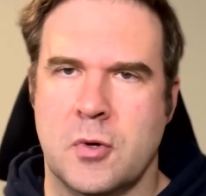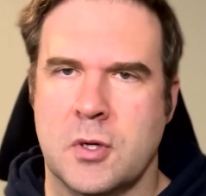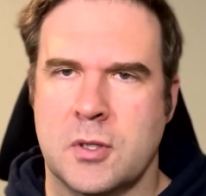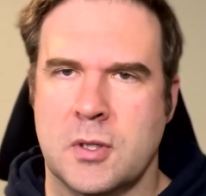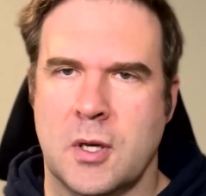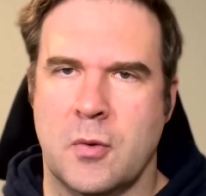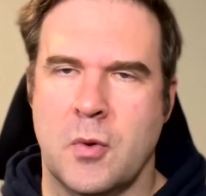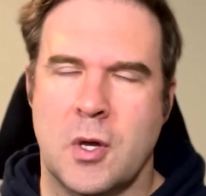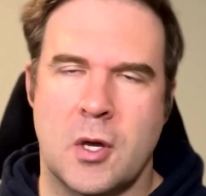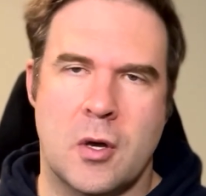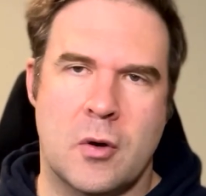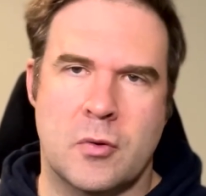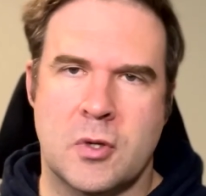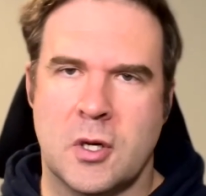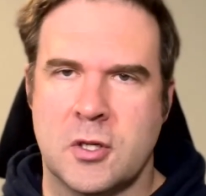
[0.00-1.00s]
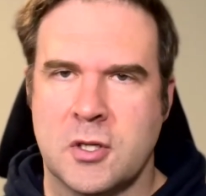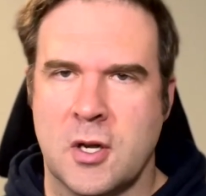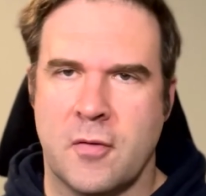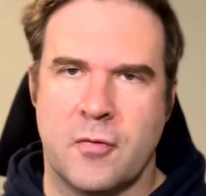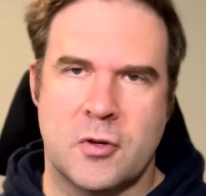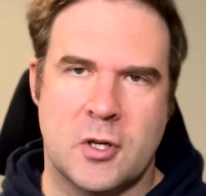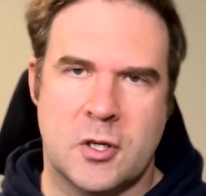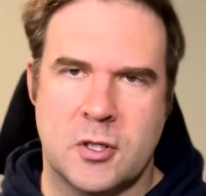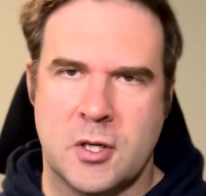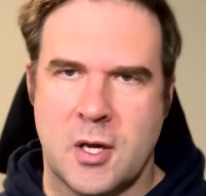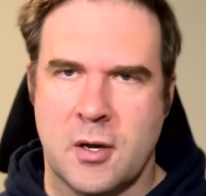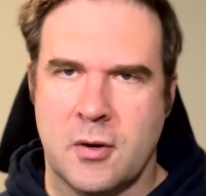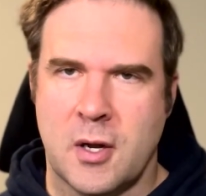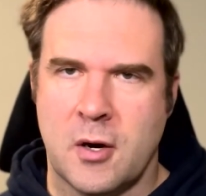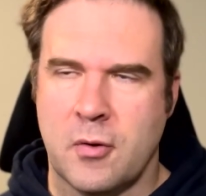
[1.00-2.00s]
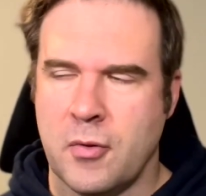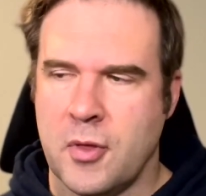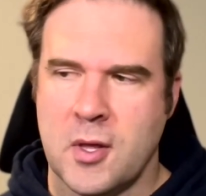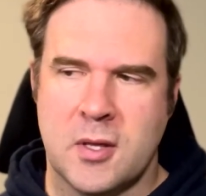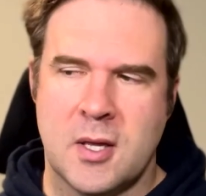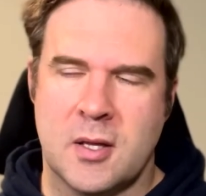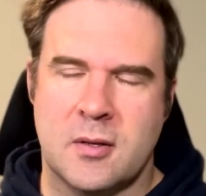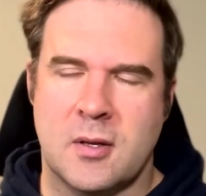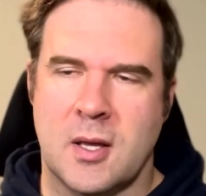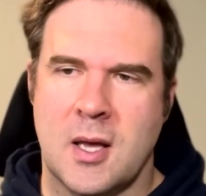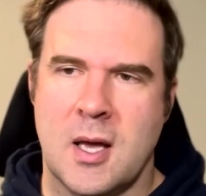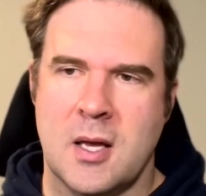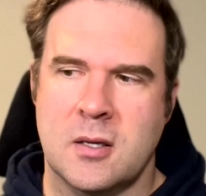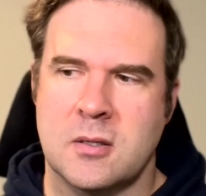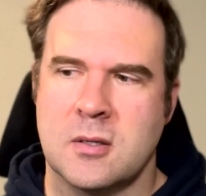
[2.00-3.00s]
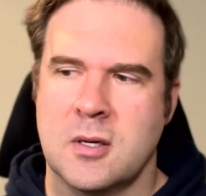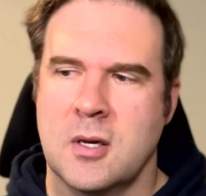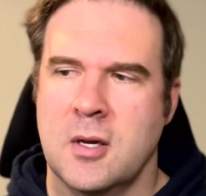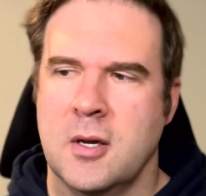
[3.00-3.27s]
where it's like we can go touchdown for touchdown. I don't think that's the case.